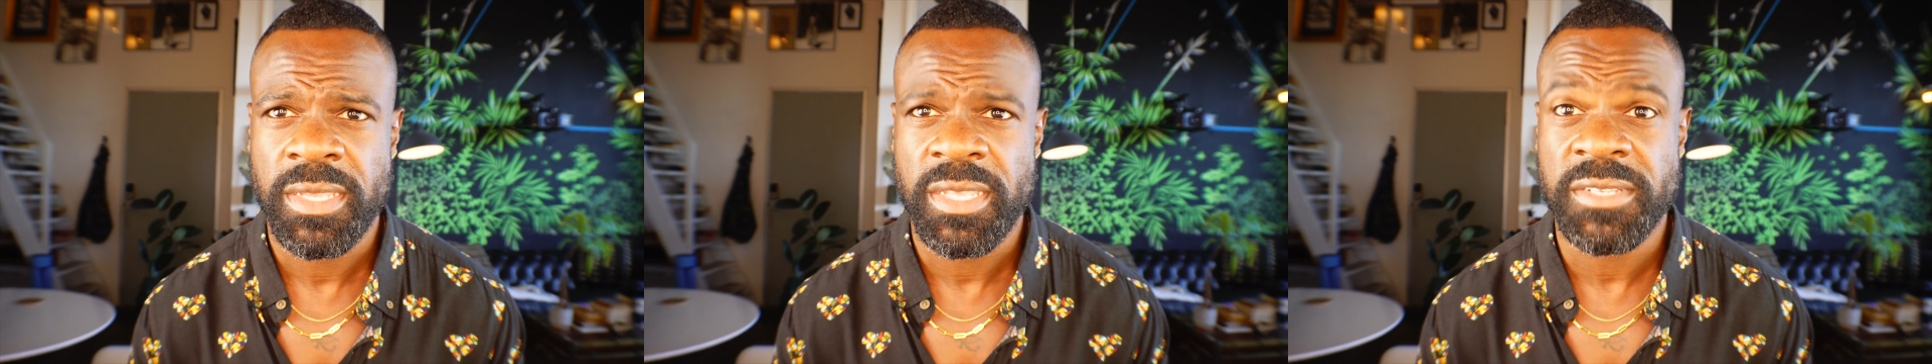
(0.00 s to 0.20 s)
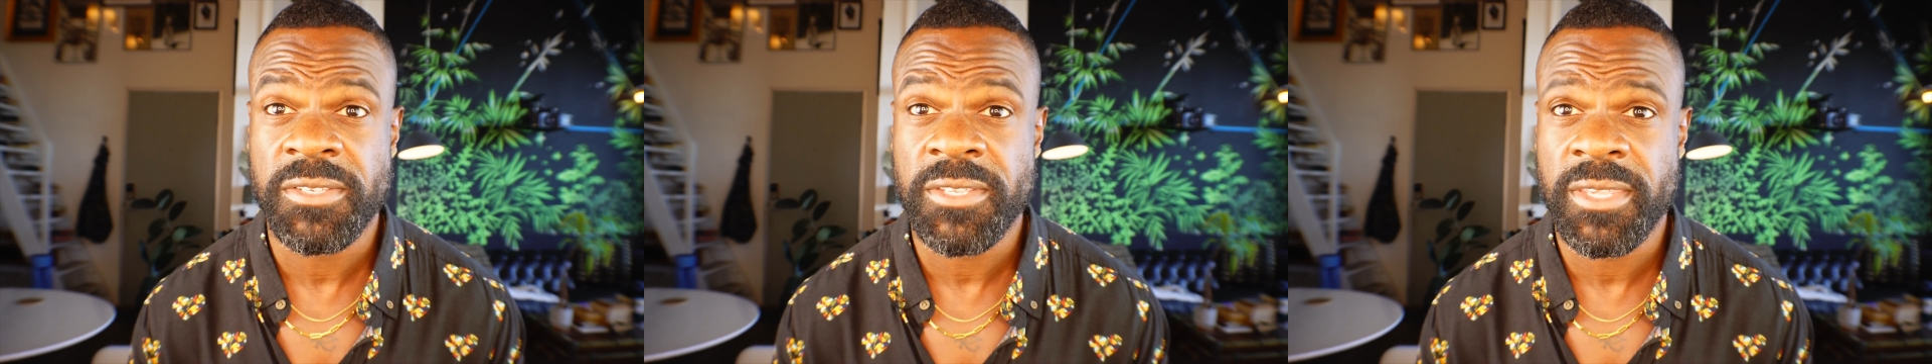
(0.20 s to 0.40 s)

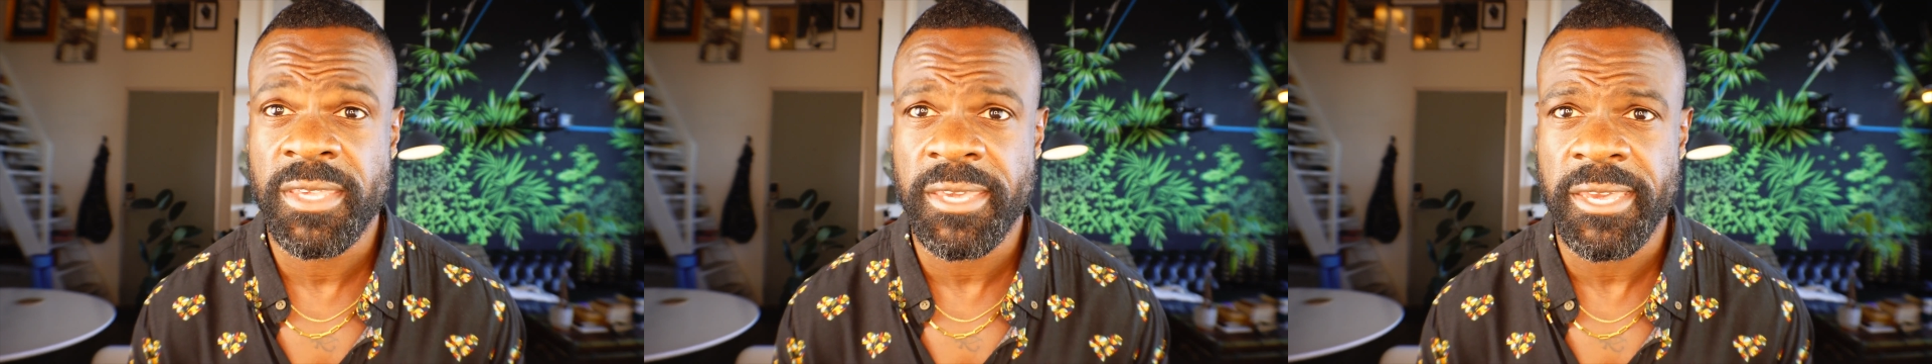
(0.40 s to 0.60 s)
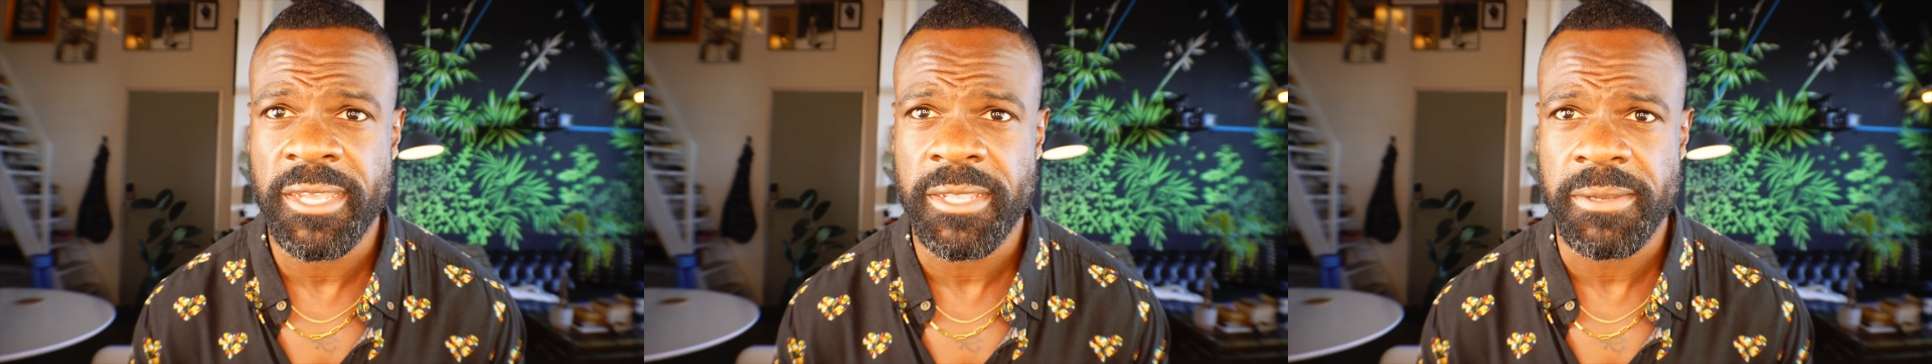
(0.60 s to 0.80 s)
Let's
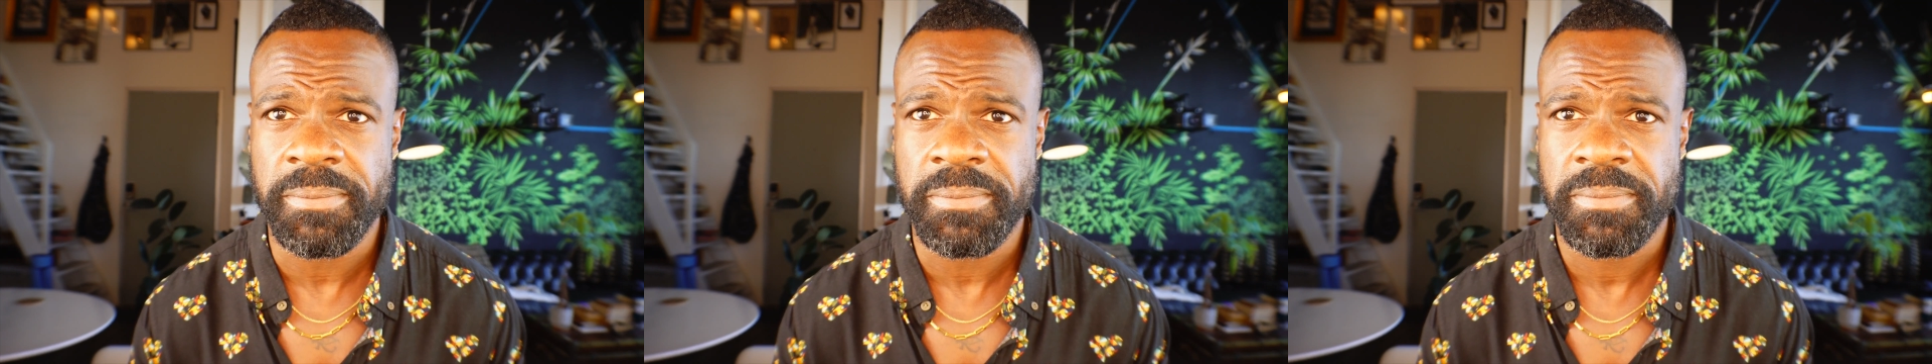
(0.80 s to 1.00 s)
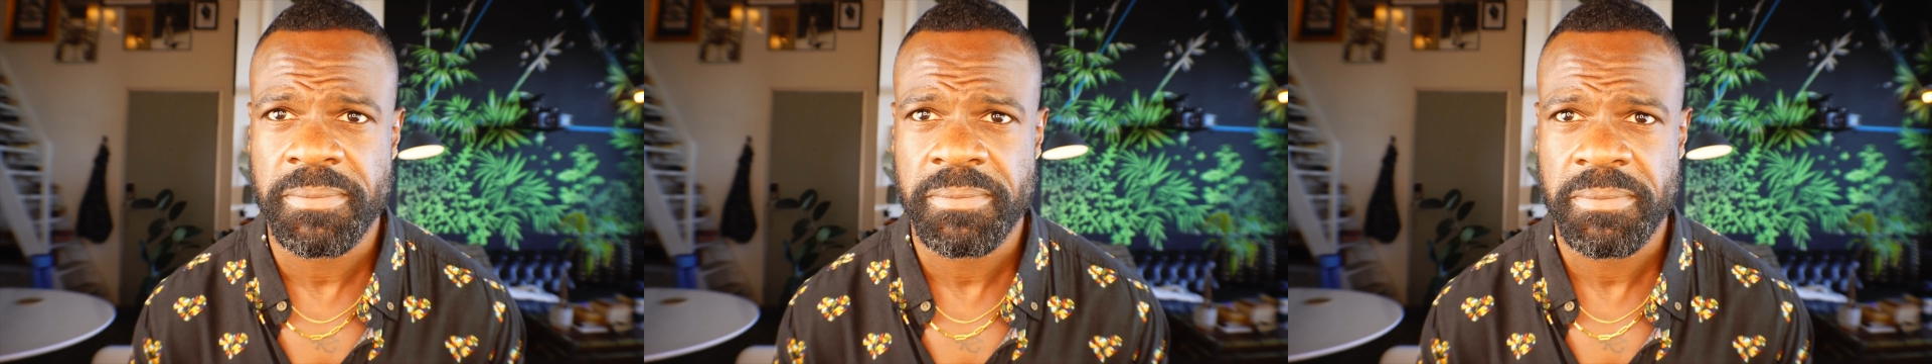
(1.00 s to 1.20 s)
kill him,
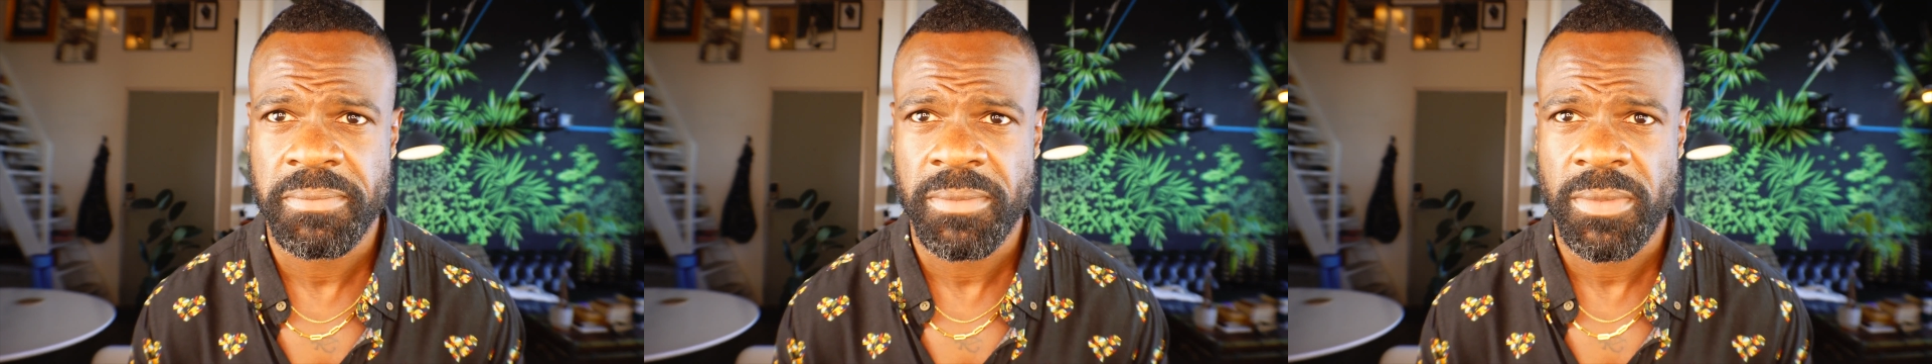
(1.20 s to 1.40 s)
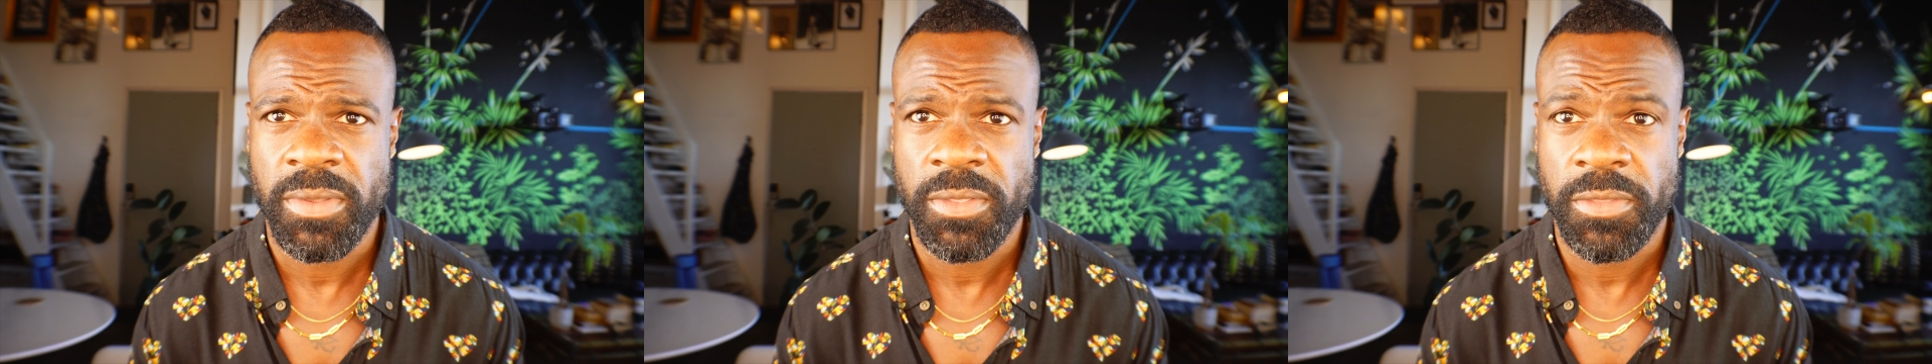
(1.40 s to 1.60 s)

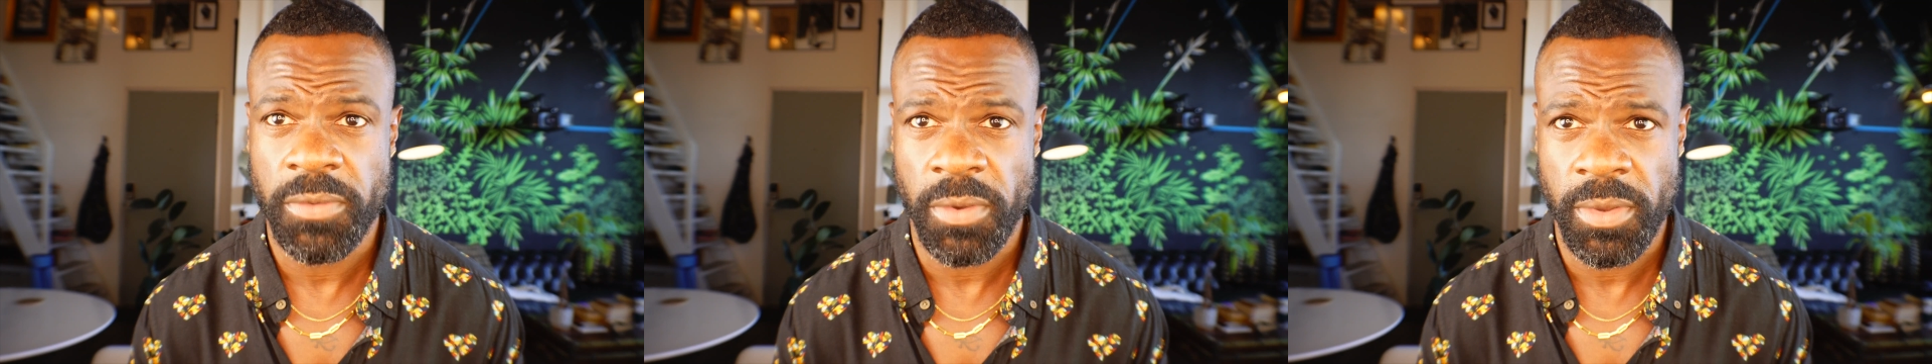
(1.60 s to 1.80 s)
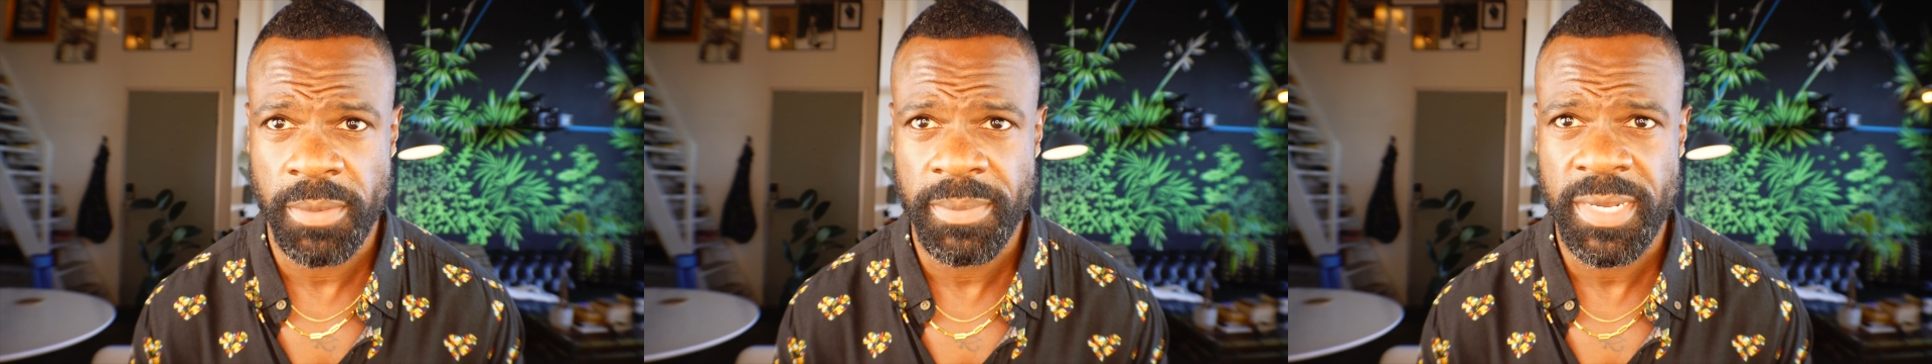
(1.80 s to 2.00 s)

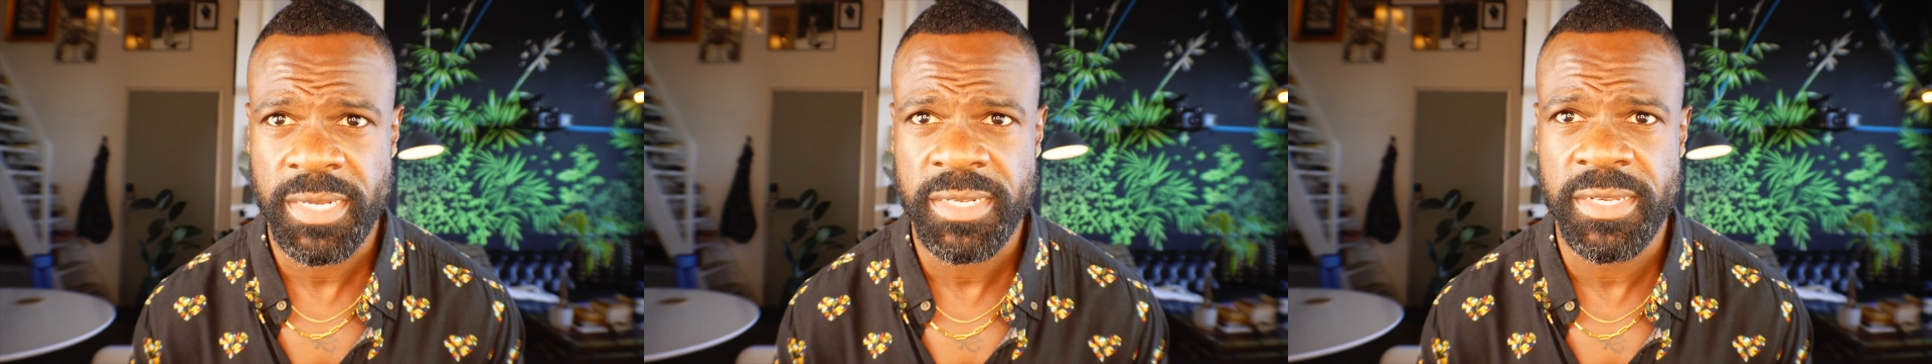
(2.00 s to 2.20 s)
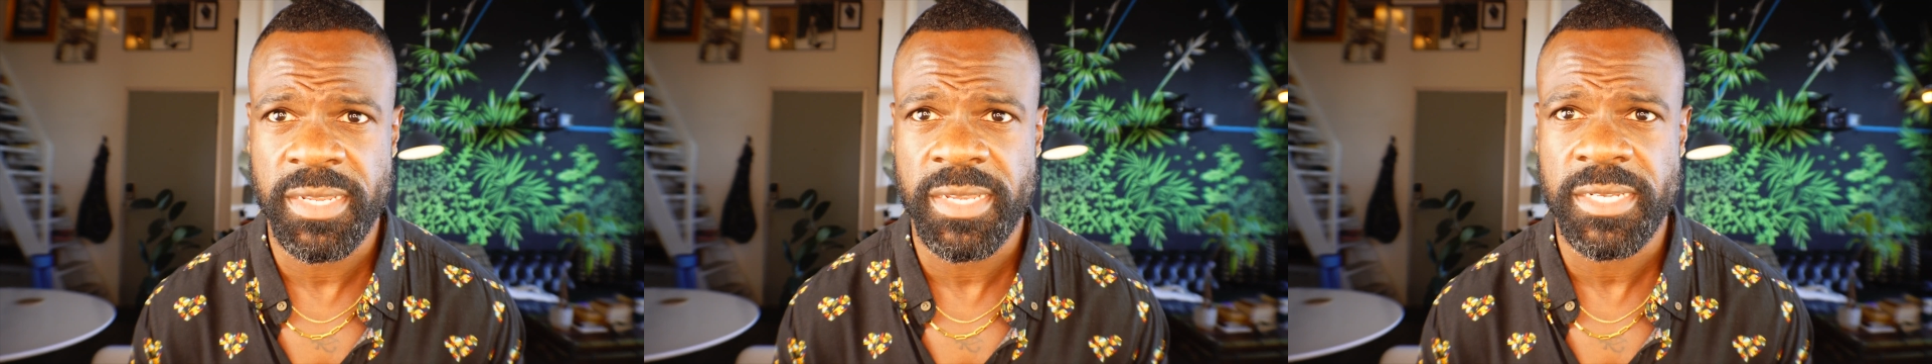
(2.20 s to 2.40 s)
throw him in a
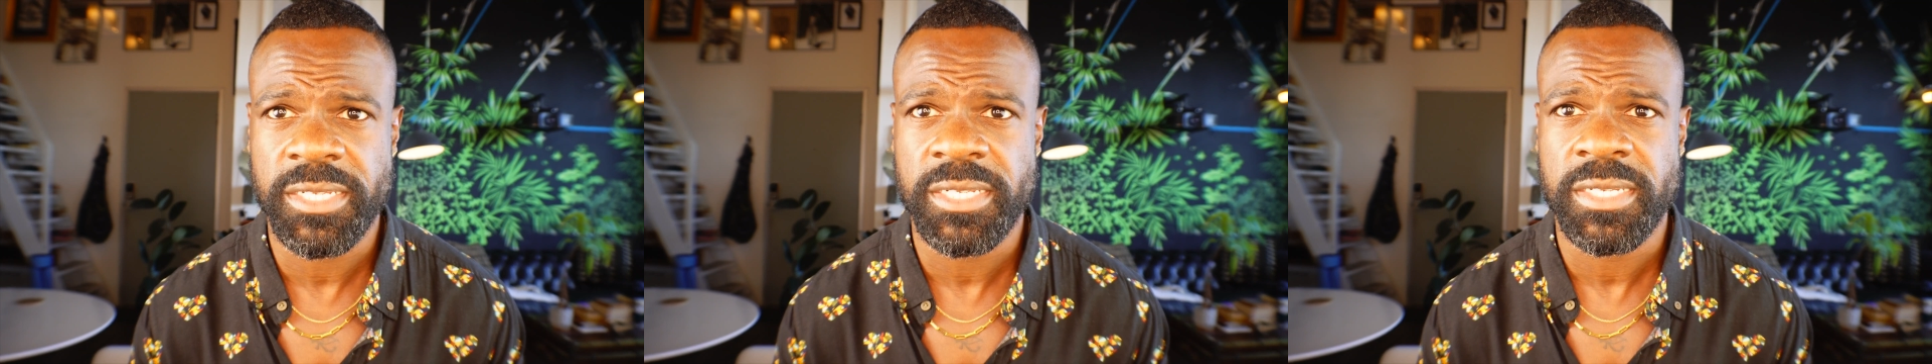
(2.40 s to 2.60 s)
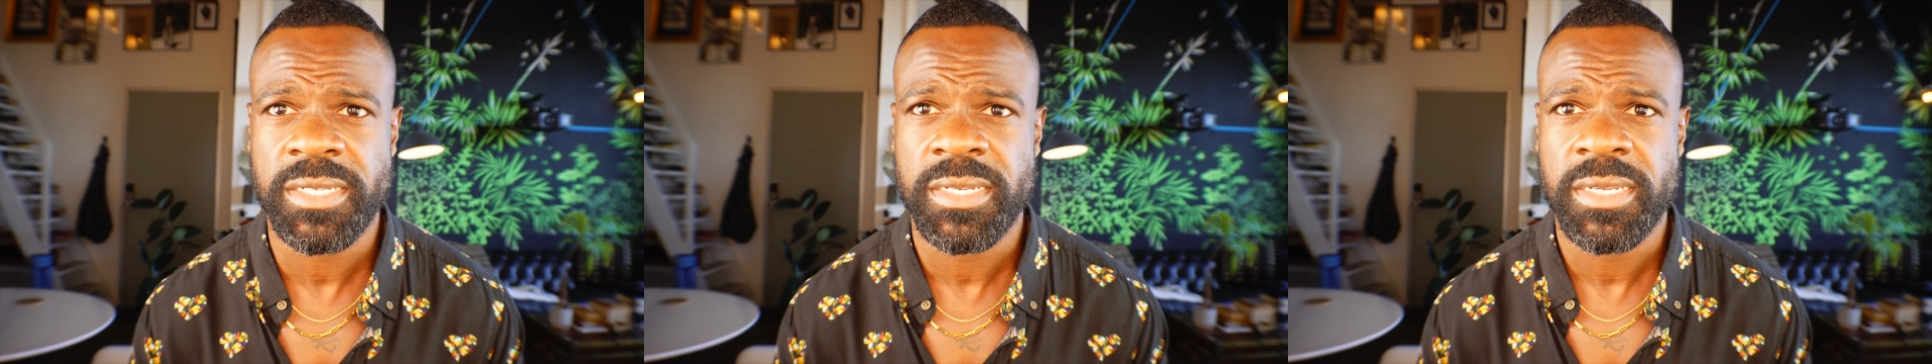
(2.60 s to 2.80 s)

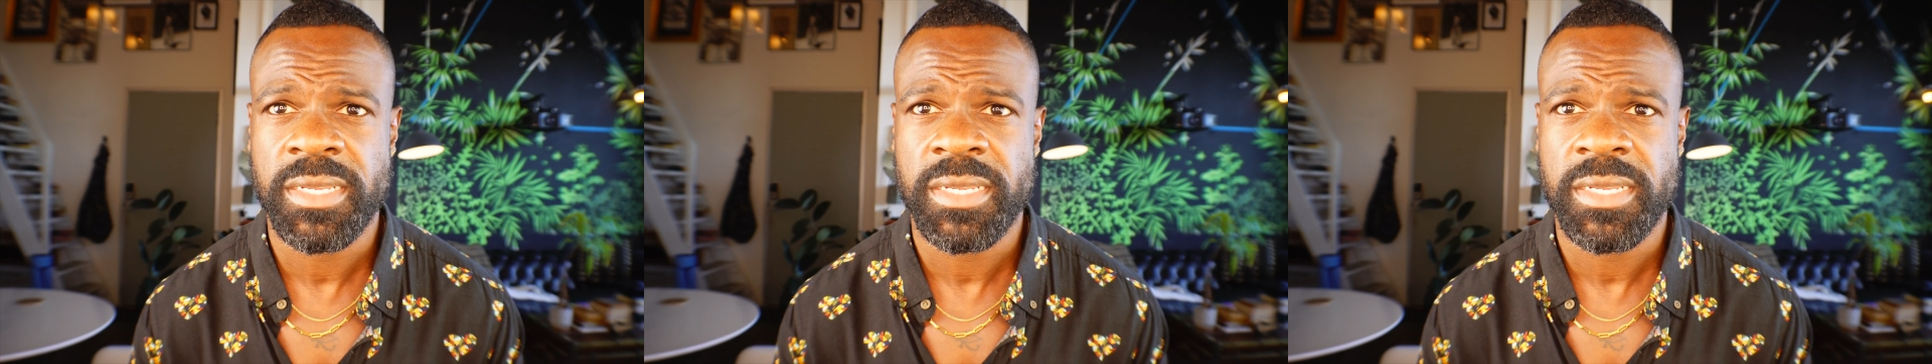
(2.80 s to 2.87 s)
ditch,